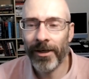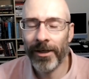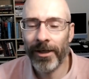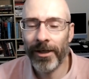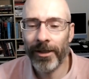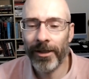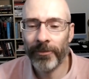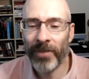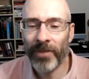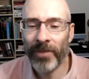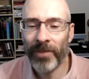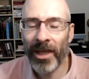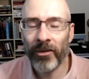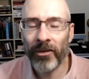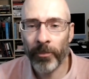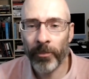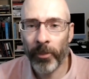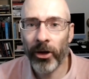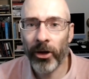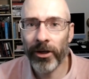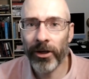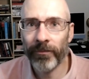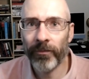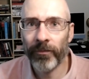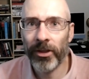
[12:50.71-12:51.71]
That's
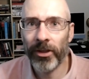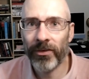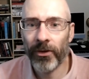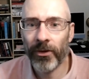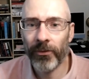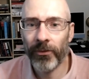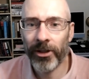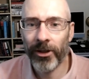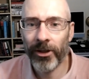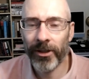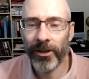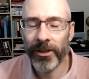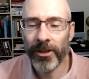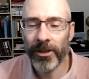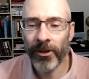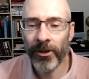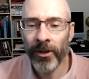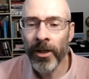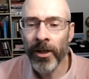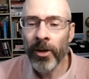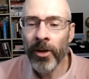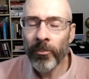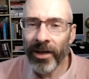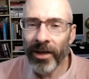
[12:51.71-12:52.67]
part of what's going on here.